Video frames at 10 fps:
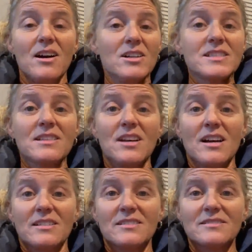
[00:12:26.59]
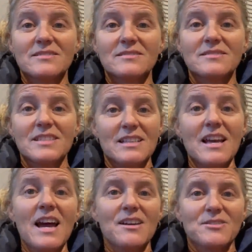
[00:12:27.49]
all day long in the
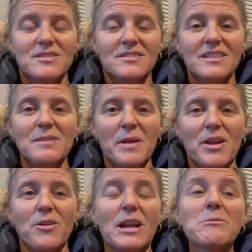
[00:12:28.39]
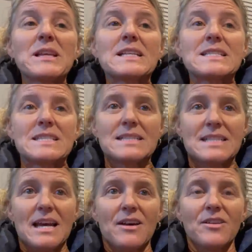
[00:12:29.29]
house in my coat. I would like sit
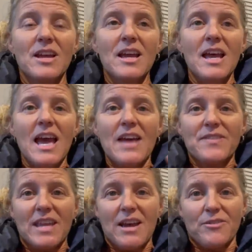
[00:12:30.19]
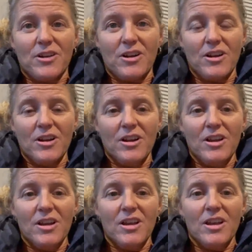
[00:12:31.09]
down at the counter
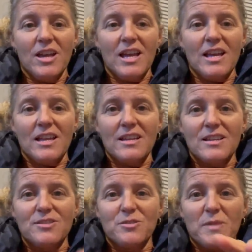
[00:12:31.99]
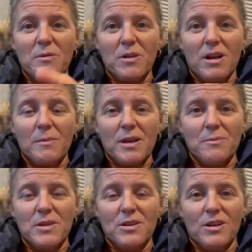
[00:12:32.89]
and do my work on my
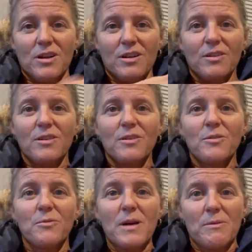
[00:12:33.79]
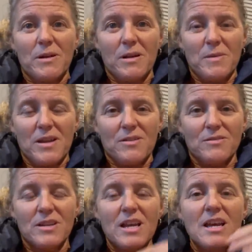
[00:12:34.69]
computer while wearing my coat.
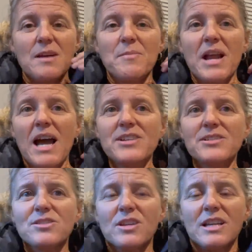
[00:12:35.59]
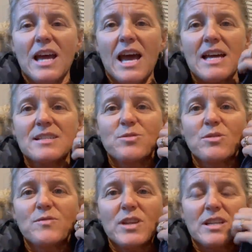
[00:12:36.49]
But I just look at it as sort
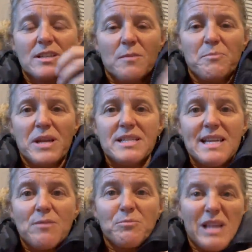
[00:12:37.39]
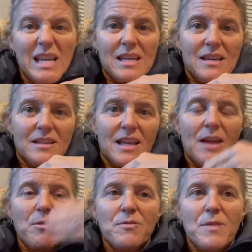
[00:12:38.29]
of like a big down blanket. Like I
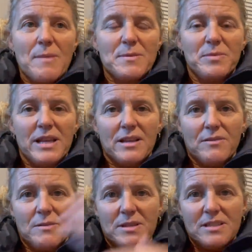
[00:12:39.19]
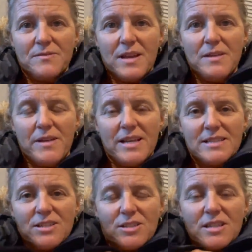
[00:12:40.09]
would have wrapped a blanket around myself anyway because
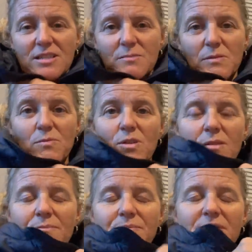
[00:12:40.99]
I just like to be warm.